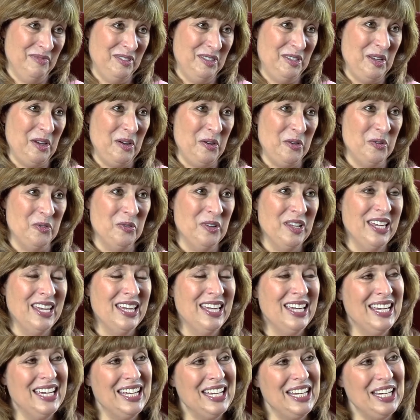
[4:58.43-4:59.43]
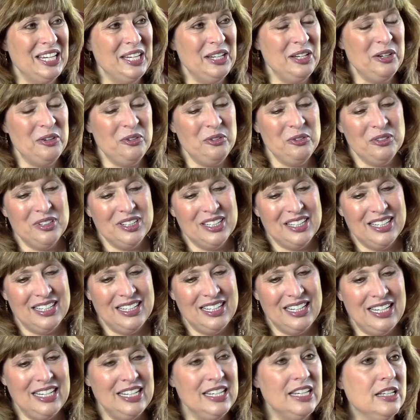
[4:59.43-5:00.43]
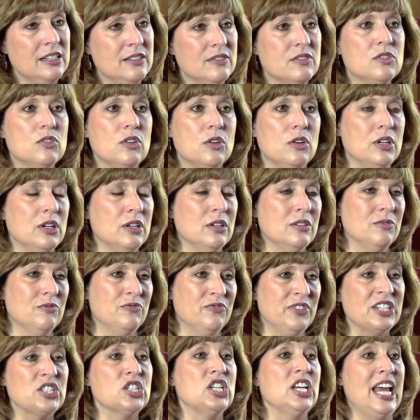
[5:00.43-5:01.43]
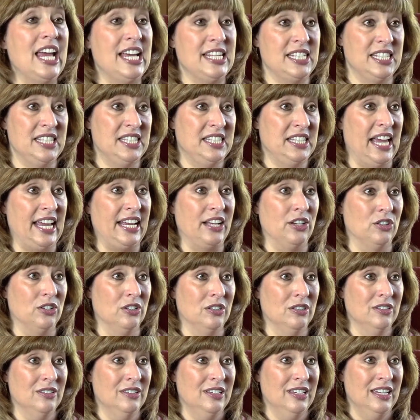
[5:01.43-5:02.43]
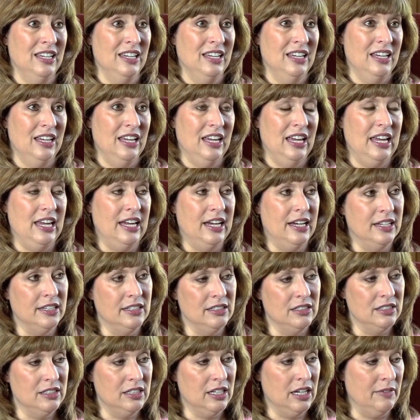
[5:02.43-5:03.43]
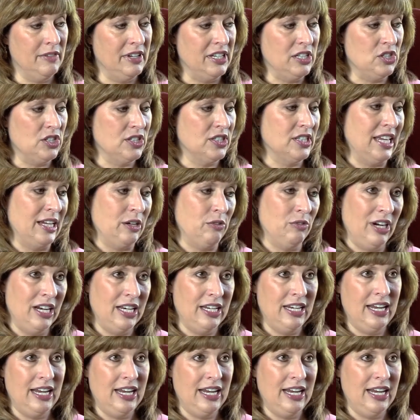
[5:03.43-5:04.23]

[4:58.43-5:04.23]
So, you know, it, fiction has a cycle. And I mean, just like right